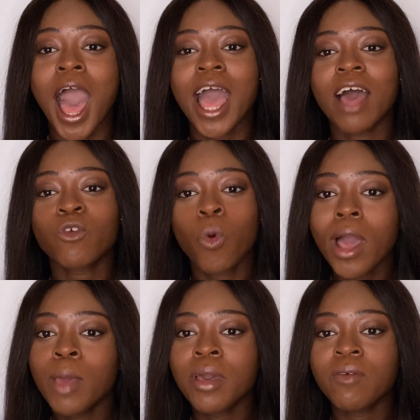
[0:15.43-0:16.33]
I have
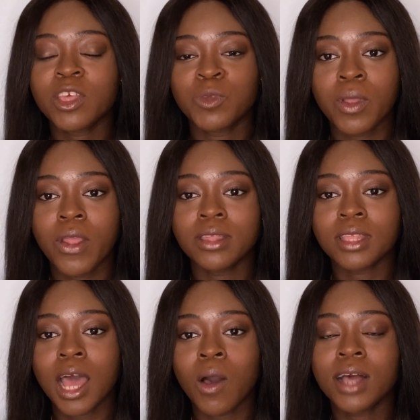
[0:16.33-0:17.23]
quite a bit of experience
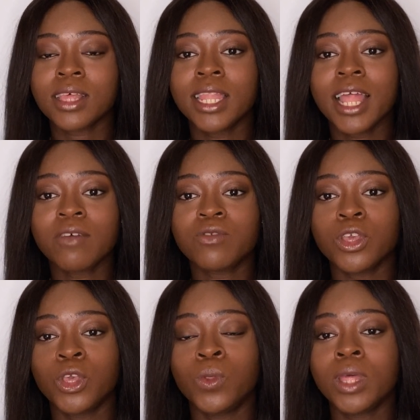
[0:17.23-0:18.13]
now as I left
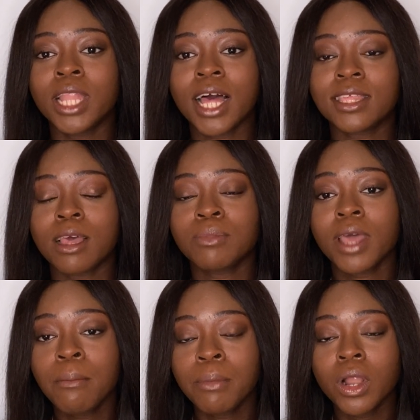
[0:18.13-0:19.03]
uni last
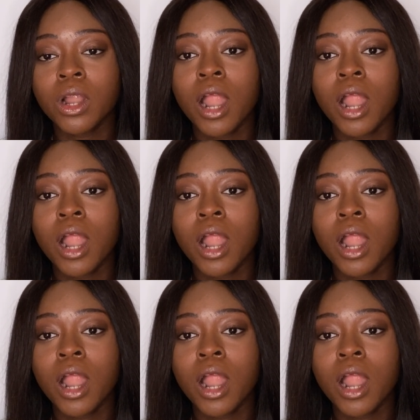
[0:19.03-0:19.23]
September.